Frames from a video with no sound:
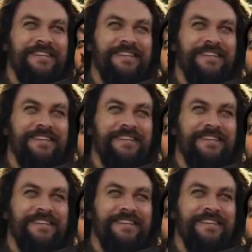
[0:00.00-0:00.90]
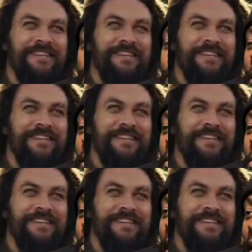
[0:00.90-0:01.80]

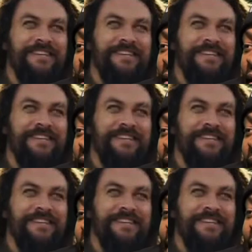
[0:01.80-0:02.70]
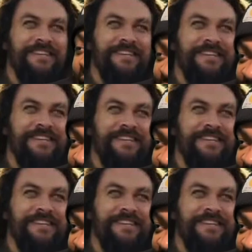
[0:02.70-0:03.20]
The person shown says nothing.